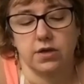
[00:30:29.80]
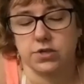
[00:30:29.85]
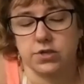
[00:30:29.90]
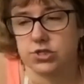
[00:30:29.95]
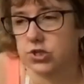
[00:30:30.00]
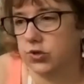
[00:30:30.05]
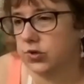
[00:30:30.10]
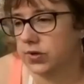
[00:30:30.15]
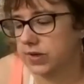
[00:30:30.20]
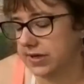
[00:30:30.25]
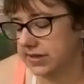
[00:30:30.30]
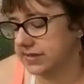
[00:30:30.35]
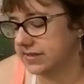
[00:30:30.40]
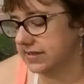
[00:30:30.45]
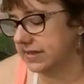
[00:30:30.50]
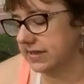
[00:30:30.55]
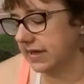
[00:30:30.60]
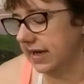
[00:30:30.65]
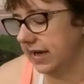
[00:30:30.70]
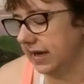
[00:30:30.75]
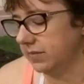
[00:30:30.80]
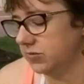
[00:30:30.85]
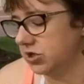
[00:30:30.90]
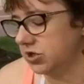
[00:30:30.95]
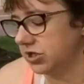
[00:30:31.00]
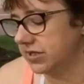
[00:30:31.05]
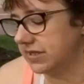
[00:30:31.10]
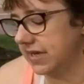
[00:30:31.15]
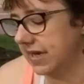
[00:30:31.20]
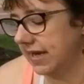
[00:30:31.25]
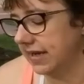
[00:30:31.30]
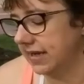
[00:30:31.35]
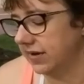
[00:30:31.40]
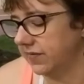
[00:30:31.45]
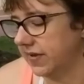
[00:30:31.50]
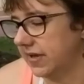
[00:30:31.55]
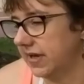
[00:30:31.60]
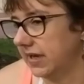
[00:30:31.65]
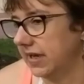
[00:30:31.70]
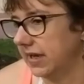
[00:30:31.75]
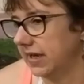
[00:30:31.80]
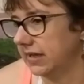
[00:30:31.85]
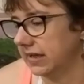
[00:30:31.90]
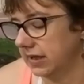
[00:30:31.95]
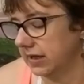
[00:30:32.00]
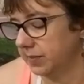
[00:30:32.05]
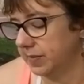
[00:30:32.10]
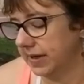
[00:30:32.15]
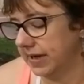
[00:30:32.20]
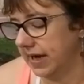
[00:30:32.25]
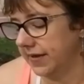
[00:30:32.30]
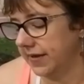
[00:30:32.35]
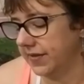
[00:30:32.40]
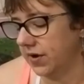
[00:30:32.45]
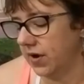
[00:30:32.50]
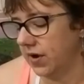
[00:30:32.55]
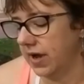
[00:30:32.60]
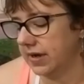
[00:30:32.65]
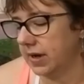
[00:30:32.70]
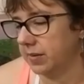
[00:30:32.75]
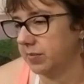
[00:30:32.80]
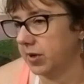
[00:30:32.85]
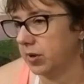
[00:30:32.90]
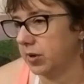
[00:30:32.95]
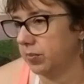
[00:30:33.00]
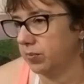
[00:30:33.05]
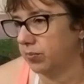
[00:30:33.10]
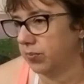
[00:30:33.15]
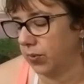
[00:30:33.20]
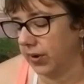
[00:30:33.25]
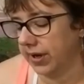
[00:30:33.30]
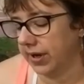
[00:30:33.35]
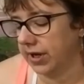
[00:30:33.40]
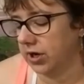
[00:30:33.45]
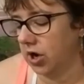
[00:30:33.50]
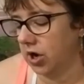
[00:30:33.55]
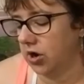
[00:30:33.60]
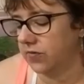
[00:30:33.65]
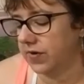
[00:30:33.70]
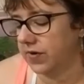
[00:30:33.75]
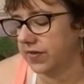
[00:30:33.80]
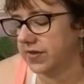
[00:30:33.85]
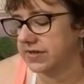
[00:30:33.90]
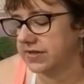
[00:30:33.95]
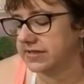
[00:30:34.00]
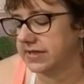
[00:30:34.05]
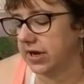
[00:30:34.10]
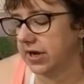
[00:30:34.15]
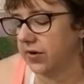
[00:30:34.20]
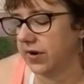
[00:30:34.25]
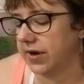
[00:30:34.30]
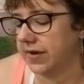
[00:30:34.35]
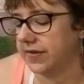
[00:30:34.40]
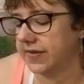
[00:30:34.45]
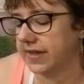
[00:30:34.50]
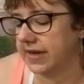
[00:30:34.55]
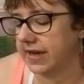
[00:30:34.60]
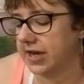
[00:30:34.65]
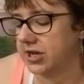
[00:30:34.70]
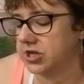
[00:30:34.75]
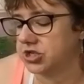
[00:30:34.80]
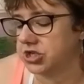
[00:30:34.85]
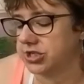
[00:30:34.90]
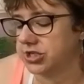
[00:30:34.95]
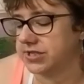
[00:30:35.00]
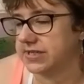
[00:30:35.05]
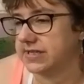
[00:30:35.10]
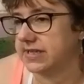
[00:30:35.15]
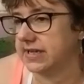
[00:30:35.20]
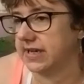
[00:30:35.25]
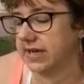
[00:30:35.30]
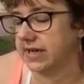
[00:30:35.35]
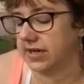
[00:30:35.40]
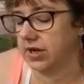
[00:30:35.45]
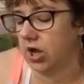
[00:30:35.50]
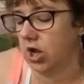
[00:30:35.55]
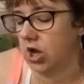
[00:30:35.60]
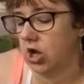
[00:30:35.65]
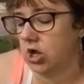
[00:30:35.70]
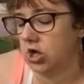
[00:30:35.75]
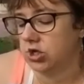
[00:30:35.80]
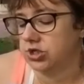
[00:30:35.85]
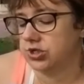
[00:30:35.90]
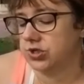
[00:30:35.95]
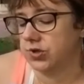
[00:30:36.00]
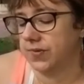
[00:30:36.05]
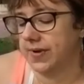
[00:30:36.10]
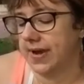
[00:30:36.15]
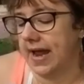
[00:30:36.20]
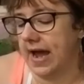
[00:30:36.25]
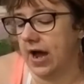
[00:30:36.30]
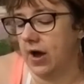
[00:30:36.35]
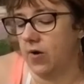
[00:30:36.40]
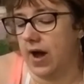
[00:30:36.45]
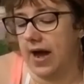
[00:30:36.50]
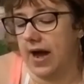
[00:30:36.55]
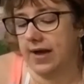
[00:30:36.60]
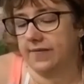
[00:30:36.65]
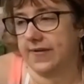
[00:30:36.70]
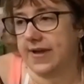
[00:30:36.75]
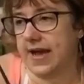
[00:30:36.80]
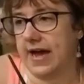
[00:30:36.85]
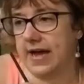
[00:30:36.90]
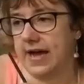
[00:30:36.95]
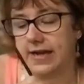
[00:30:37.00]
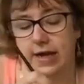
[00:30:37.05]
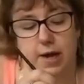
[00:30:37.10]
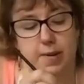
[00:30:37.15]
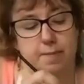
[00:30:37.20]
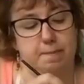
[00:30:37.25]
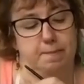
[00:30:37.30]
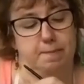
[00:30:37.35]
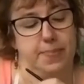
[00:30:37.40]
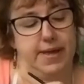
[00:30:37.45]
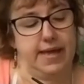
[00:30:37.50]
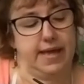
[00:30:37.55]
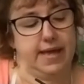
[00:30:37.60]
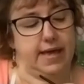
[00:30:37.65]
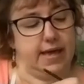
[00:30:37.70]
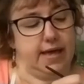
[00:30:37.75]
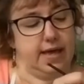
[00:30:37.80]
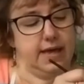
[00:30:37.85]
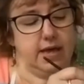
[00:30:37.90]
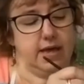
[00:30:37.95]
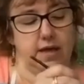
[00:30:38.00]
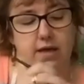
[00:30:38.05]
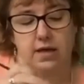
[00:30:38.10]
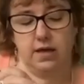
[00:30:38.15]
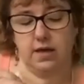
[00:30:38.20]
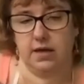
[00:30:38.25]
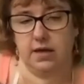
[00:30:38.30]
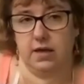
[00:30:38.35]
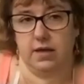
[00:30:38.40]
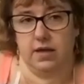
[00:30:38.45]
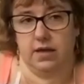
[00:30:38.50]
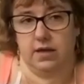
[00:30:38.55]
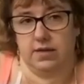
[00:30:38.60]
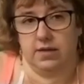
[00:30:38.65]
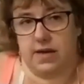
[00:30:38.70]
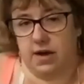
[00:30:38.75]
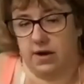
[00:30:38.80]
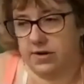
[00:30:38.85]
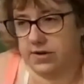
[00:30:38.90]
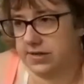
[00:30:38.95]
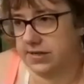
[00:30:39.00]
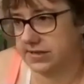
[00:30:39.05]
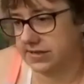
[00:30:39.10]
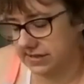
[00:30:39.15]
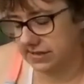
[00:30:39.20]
So you can see I'm just kind of getting a little bit on there, and I'm gonna bring it over to this area that I just did. So now I've got a big, hard to